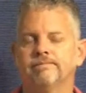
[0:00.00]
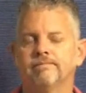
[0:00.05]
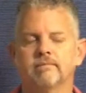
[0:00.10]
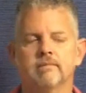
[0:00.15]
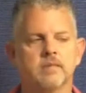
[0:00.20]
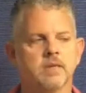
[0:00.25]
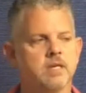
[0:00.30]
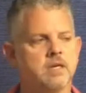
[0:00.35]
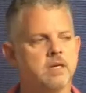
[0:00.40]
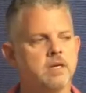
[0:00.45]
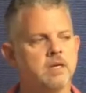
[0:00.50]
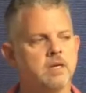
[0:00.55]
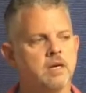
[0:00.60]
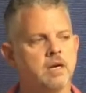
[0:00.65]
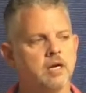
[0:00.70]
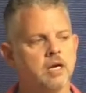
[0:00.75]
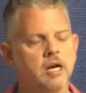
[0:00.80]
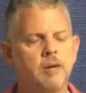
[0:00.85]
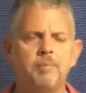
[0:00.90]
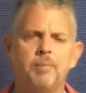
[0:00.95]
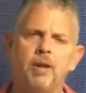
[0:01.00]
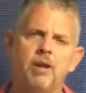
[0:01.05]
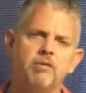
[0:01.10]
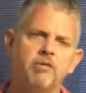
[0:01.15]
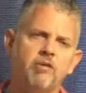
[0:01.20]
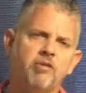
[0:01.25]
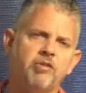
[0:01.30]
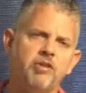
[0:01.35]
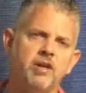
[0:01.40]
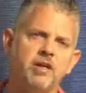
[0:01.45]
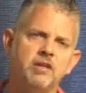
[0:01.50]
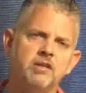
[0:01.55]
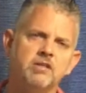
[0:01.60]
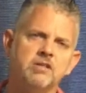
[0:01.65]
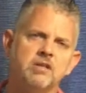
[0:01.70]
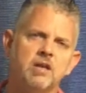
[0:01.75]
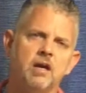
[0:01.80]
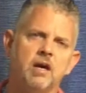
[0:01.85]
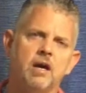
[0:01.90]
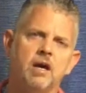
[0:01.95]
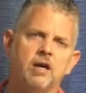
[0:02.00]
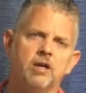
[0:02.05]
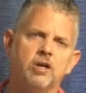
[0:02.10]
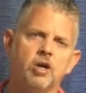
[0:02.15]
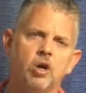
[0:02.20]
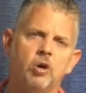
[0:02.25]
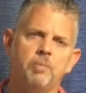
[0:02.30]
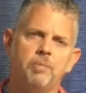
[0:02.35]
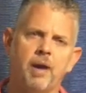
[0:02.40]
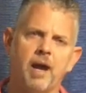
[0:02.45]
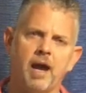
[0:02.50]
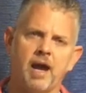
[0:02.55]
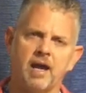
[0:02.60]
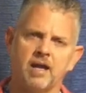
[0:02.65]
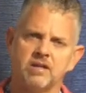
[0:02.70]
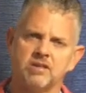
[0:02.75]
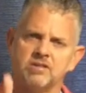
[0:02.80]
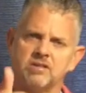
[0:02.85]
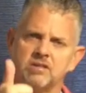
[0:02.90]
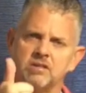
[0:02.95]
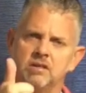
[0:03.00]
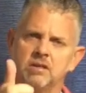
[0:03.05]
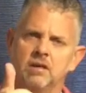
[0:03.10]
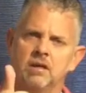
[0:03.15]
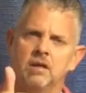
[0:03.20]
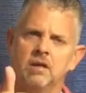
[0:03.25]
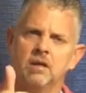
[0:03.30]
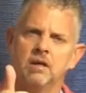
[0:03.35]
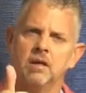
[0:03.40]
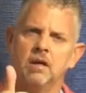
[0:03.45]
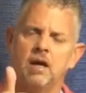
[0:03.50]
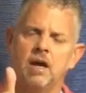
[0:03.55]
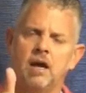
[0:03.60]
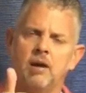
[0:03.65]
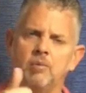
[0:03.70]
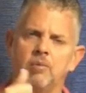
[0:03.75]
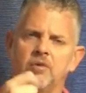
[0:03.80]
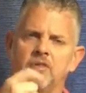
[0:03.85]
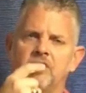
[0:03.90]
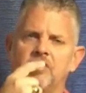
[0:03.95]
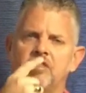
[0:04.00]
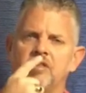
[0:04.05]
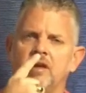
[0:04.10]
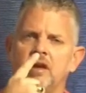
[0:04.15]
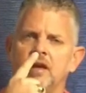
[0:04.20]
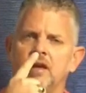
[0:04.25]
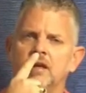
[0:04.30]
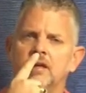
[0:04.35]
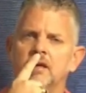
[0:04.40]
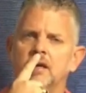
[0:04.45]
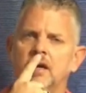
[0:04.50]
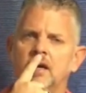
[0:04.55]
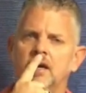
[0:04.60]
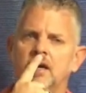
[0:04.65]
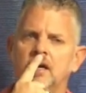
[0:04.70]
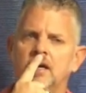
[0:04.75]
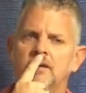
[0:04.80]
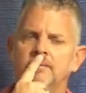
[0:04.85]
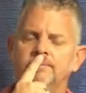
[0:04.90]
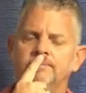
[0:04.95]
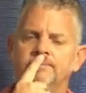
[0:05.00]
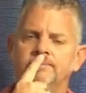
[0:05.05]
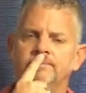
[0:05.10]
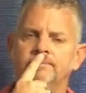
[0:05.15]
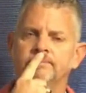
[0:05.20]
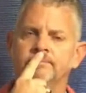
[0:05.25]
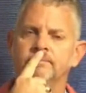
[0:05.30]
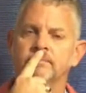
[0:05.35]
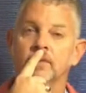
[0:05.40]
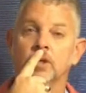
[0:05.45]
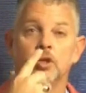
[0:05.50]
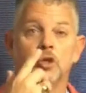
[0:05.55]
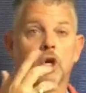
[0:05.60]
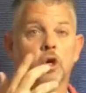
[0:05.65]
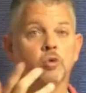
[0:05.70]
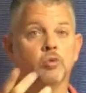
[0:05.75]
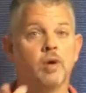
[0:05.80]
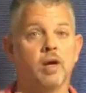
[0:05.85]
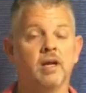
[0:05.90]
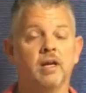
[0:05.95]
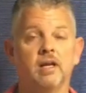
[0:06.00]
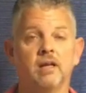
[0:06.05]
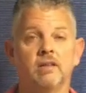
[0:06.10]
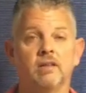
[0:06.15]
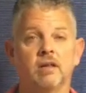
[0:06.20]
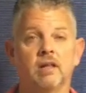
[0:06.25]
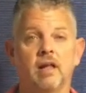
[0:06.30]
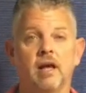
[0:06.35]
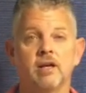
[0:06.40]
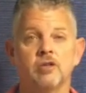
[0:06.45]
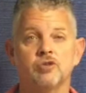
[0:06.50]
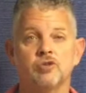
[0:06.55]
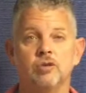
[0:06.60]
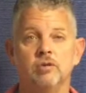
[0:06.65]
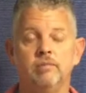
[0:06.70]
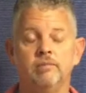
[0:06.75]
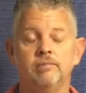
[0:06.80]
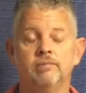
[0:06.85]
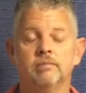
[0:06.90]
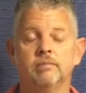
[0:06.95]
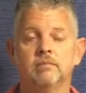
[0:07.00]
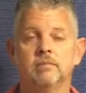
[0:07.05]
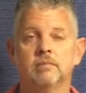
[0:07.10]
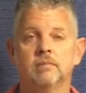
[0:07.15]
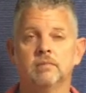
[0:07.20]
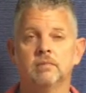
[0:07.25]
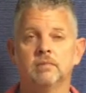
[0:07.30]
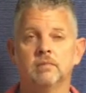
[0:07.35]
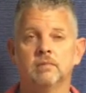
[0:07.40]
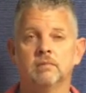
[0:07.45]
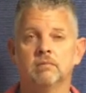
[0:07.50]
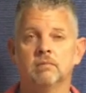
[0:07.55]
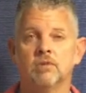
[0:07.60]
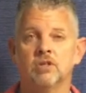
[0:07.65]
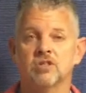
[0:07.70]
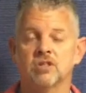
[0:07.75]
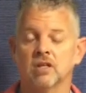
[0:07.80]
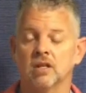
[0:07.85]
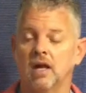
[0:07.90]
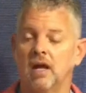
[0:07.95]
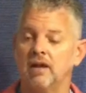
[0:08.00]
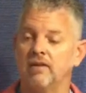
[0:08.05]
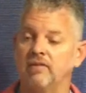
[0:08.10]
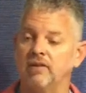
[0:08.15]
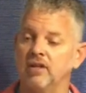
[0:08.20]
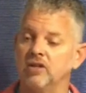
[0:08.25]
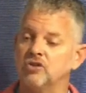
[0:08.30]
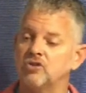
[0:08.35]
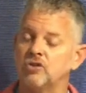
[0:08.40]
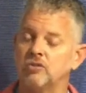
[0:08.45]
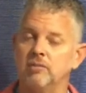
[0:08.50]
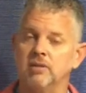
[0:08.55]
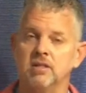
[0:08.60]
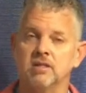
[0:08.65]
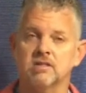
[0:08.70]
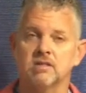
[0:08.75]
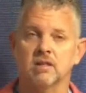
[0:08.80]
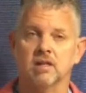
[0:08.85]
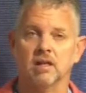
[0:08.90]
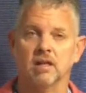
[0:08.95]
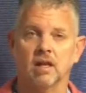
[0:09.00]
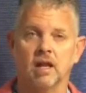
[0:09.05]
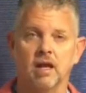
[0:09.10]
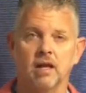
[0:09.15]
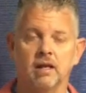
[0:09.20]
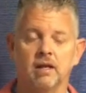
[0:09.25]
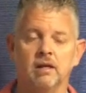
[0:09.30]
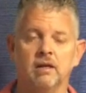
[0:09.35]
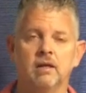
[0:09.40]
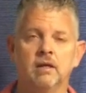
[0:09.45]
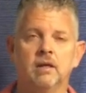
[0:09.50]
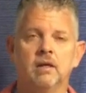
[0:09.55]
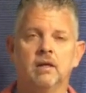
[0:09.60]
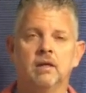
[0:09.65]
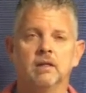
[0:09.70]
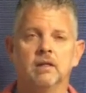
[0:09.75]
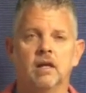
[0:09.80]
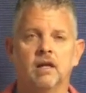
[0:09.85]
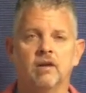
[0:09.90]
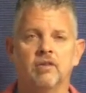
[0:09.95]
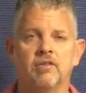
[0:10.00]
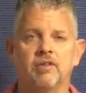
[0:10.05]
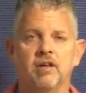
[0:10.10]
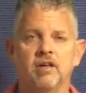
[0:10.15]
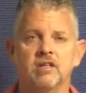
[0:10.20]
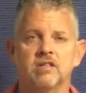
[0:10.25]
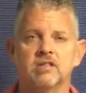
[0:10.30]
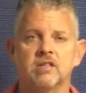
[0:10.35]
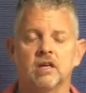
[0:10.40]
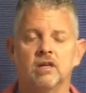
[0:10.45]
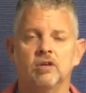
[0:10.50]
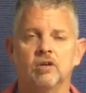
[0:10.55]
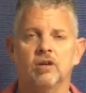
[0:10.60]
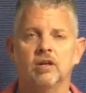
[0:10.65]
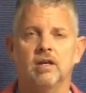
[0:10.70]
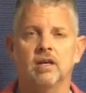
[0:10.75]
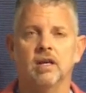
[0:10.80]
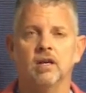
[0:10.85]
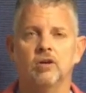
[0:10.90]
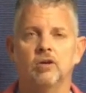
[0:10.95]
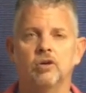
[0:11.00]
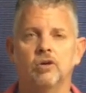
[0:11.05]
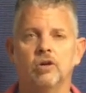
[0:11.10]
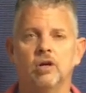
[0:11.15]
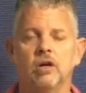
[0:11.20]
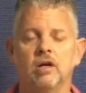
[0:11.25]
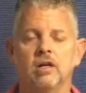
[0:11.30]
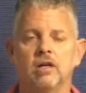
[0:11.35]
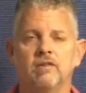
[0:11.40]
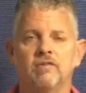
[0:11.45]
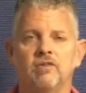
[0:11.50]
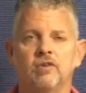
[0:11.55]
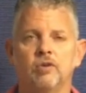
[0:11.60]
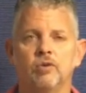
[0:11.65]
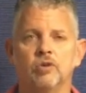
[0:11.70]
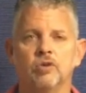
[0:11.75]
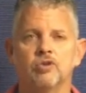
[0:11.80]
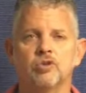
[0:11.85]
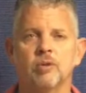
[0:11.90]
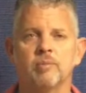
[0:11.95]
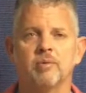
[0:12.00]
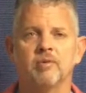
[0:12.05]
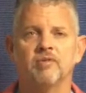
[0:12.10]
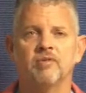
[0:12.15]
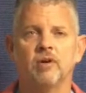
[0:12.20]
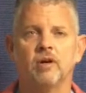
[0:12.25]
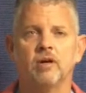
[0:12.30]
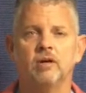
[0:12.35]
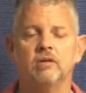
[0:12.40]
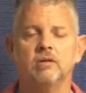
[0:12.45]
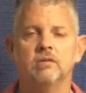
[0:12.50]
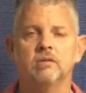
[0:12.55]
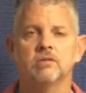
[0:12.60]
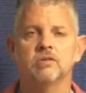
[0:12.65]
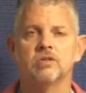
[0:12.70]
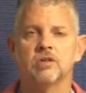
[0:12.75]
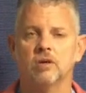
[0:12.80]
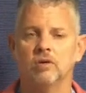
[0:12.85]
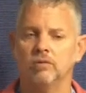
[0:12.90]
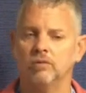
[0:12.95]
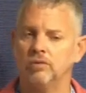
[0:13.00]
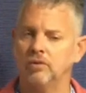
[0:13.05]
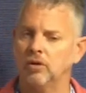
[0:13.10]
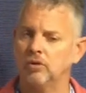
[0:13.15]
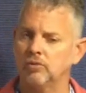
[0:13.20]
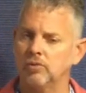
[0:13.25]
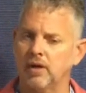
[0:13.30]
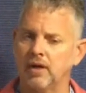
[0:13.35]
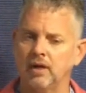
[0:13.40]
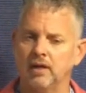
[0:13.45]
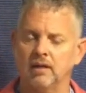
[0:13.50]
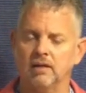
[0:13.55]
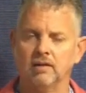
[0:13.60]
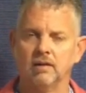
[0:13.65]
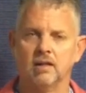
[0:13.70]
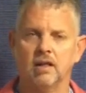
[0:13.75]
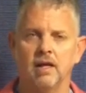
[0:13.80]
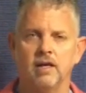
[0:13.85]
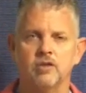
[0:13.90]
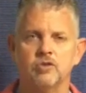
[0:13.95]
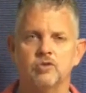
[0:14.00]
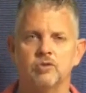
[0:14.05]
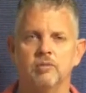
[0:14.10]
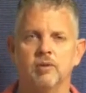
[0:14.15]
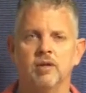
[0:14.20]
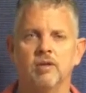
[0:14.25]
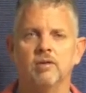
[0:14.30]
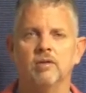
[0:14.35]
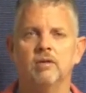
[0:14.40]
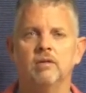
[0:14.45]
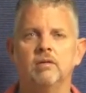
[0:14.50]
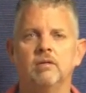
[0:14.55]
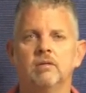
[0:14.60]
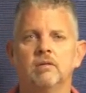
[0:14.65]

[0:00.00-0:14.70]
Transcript: A couple other things, go PAX. I would think no running in the classroom. There's a lot of instruments and a lot of things that you could get hurt on if you were to trip and fall. So no running in the classroom either.